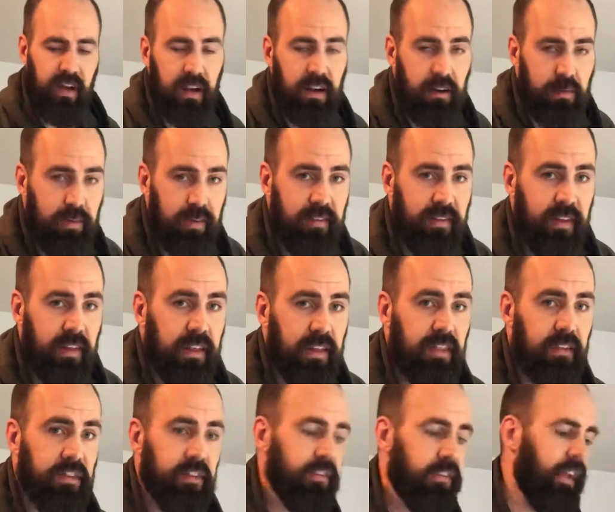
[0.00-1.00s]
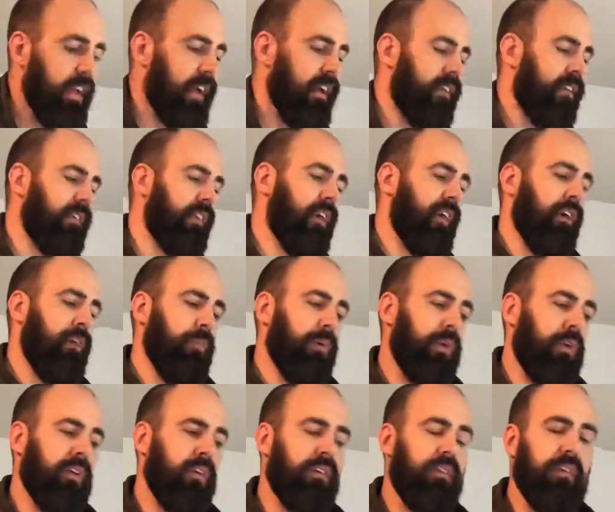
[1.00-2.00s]
going to be selling their stands
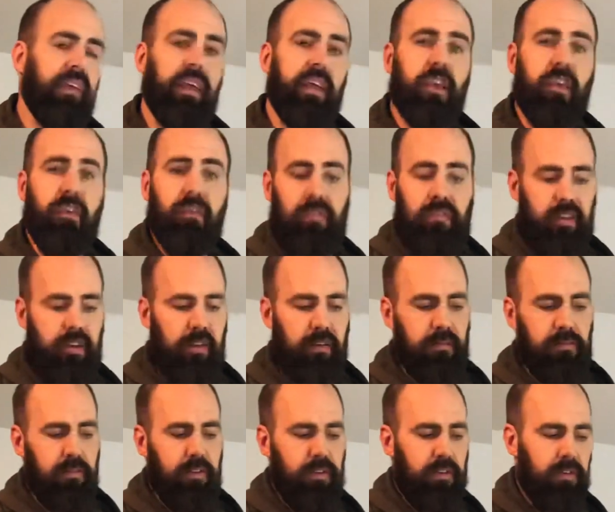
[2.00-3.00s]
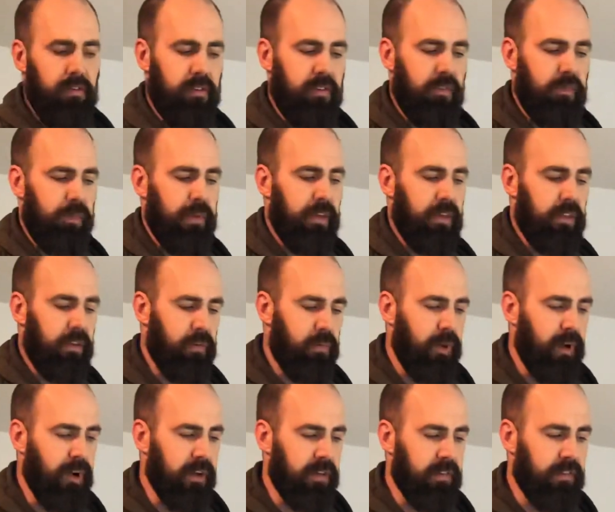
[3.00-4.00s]
because they use them to display their
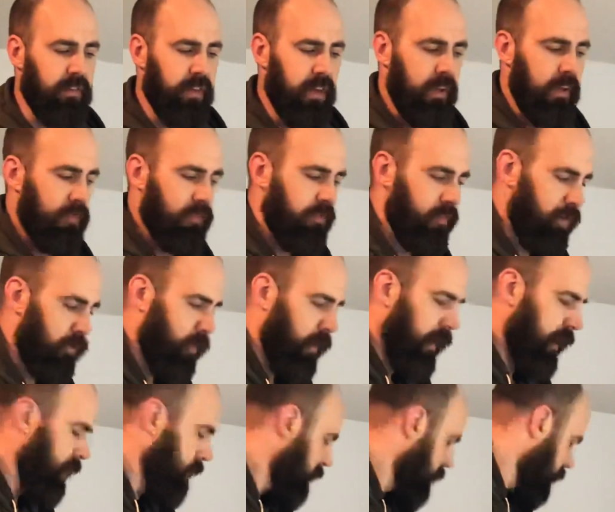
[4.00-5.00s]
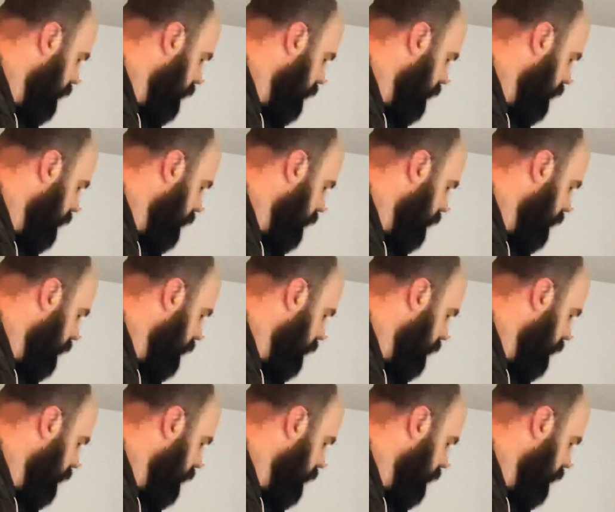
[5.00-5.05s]
wares. So why would